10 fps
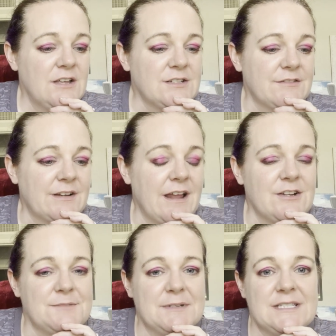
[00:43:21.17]
So I've kind
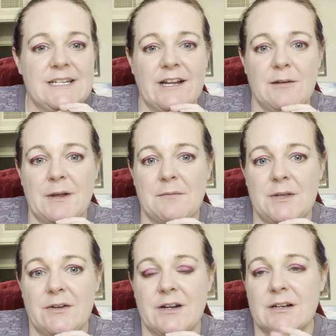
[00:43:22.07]
of just been sitting here on my
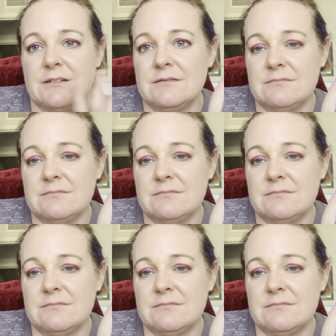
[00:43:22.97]
computer